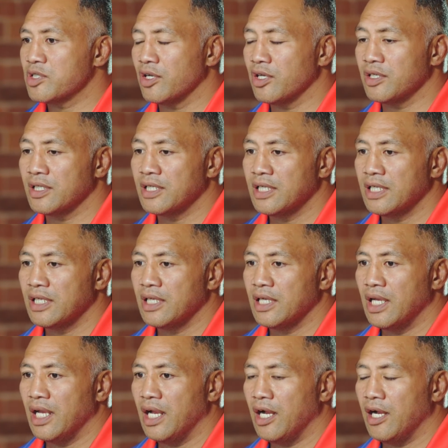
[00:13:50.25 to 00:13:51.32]
So,
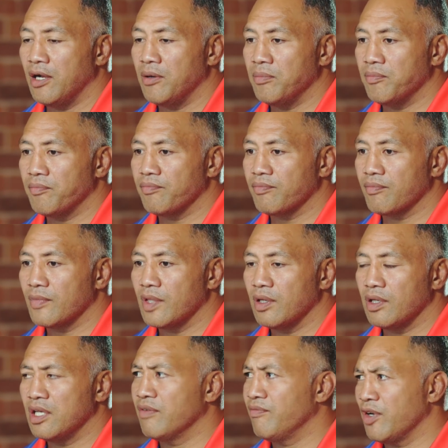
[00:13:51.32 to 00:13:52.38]

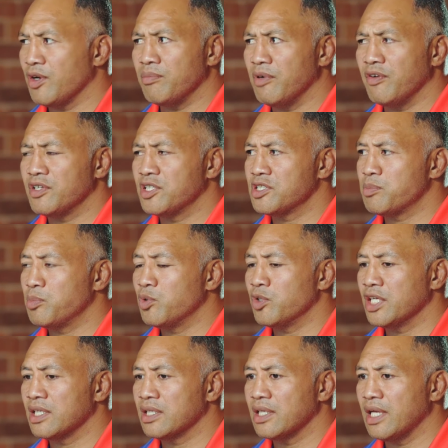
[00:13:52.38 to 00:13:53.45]
very, very
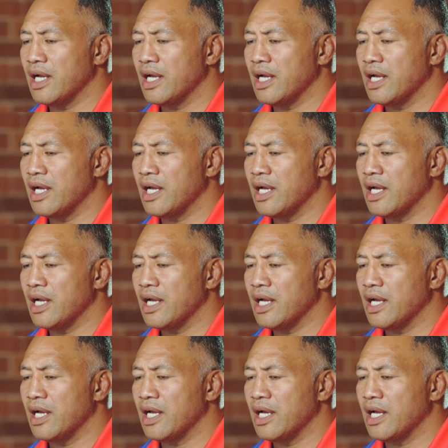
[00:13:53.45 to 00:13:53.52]
disappointing.